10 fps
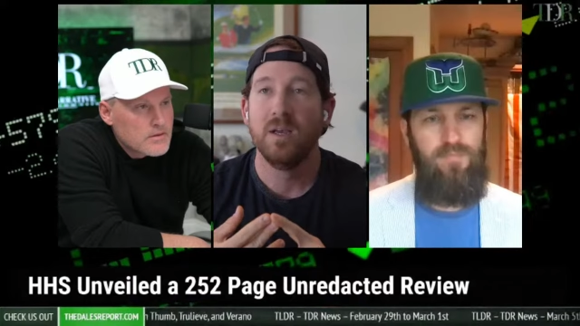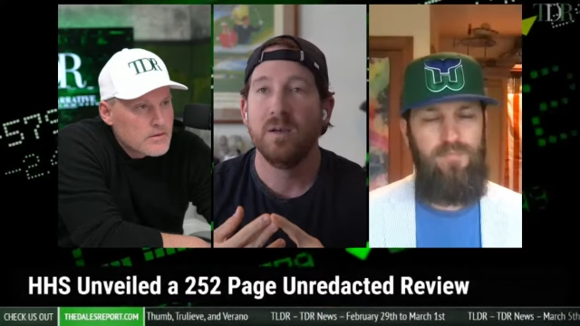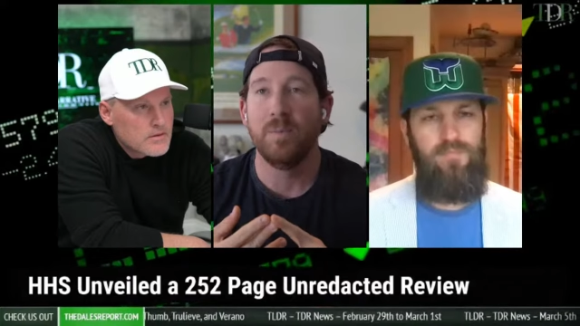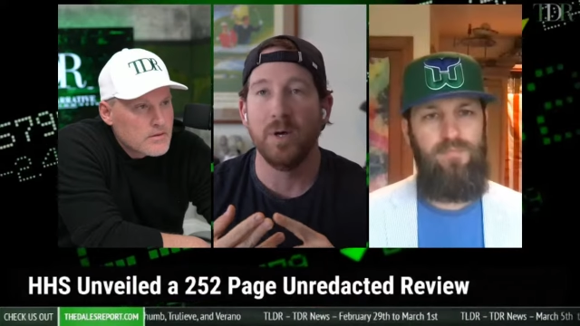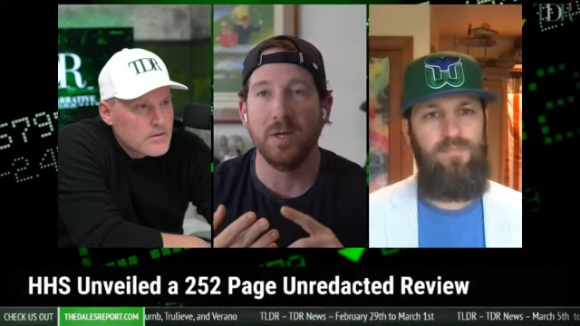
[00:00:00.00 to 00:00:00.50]

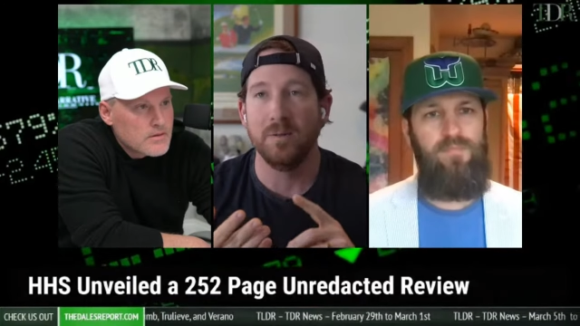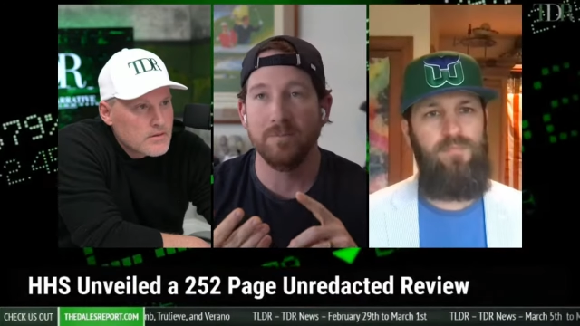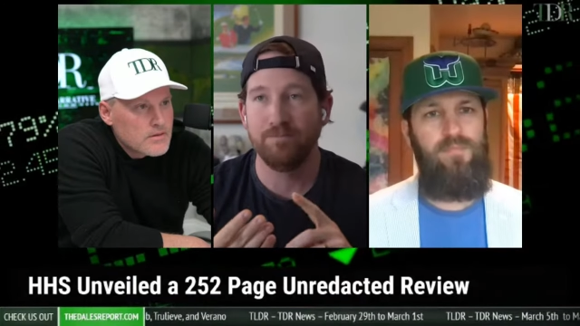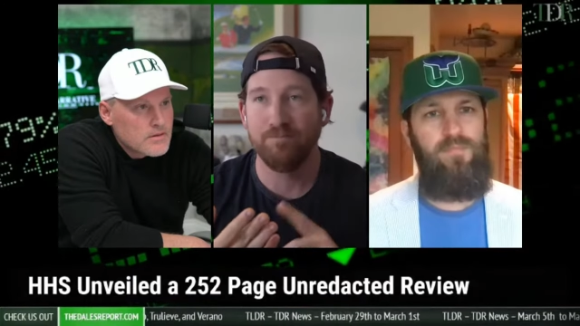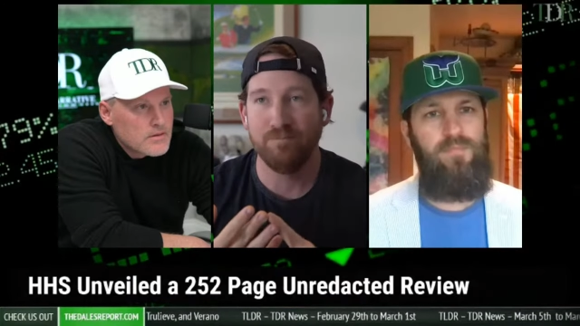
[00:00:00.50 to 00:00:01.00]
Speaker 1: but
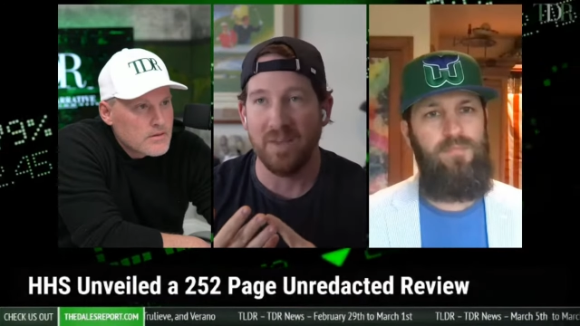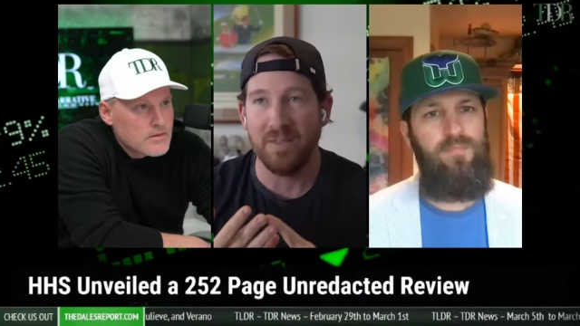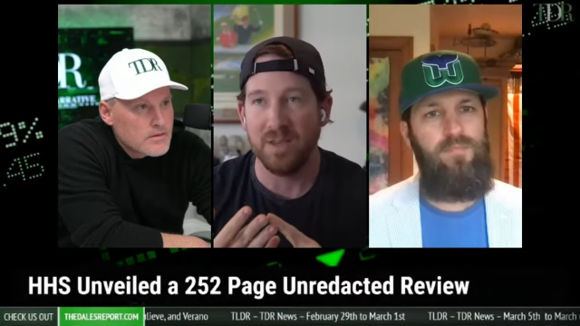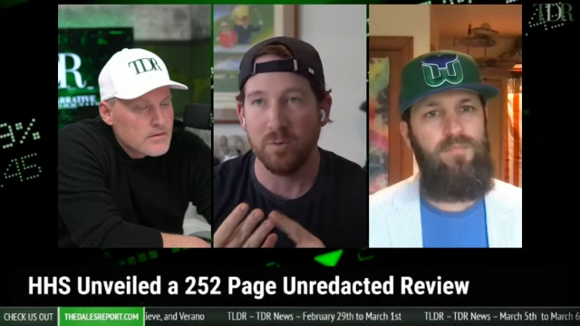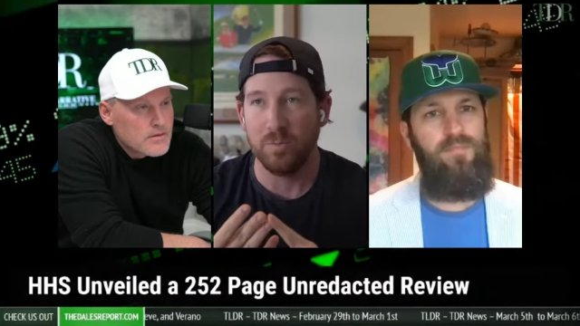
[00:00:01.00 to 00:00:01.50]
I
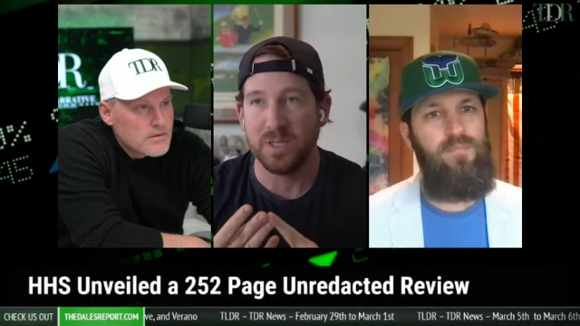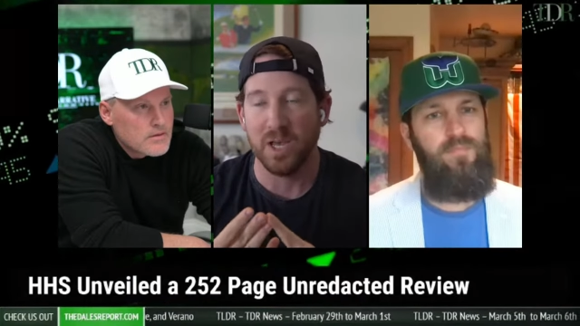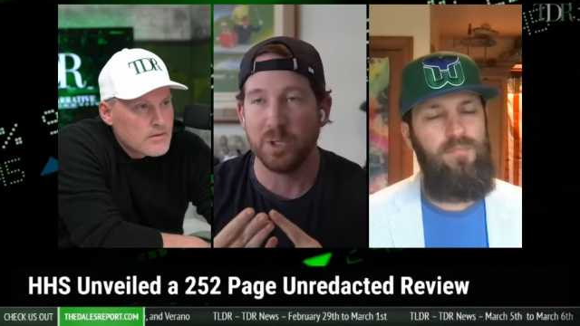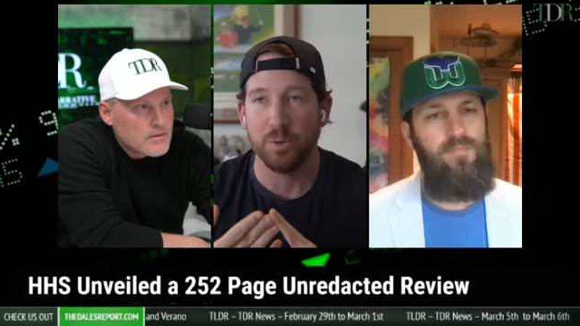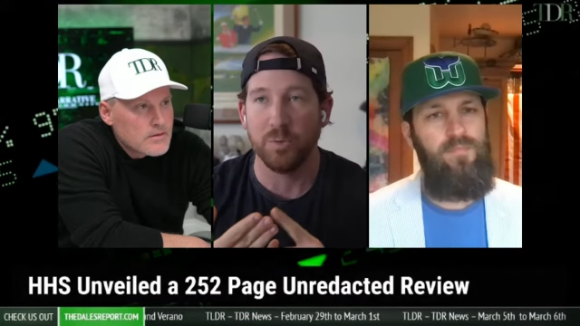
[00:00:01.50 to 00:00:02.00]
think it would be
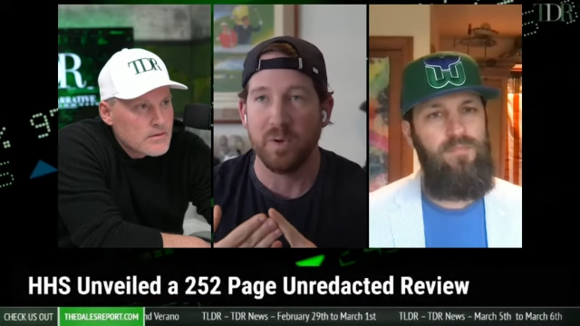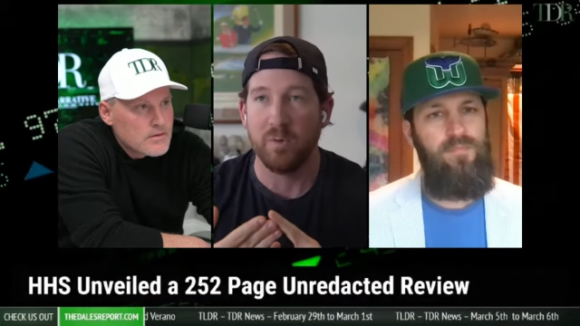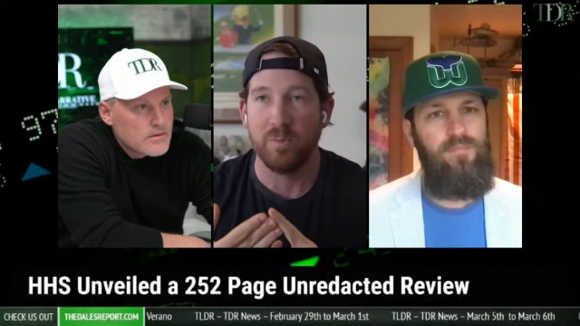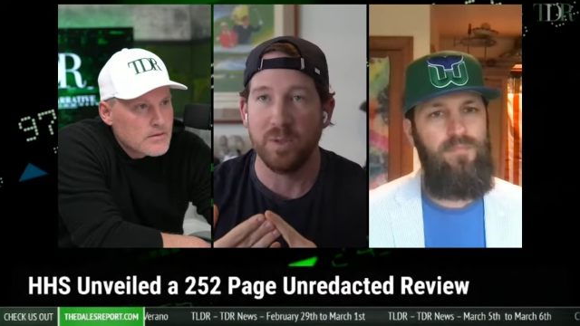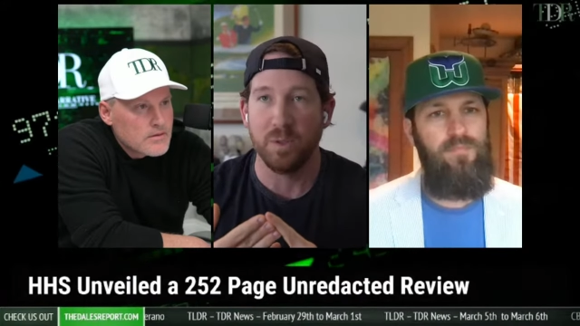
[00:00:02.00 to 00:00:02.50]
Schedule Three would
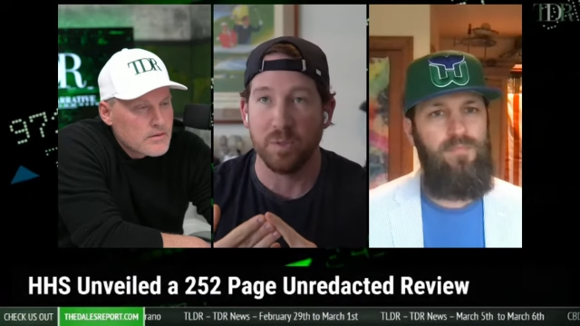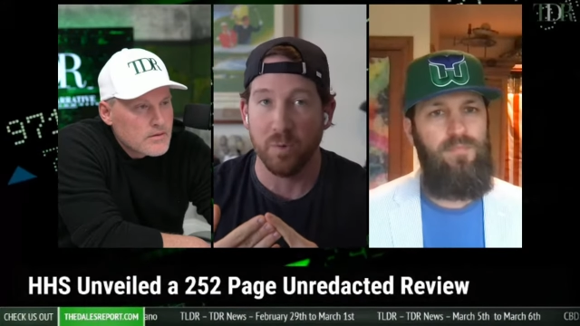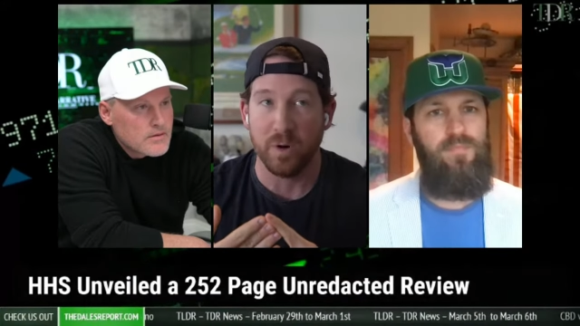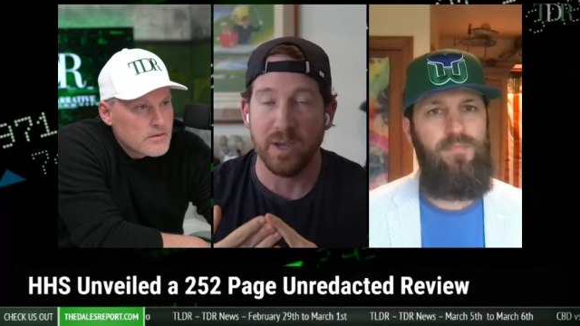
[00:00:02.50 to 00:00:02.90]
be the three,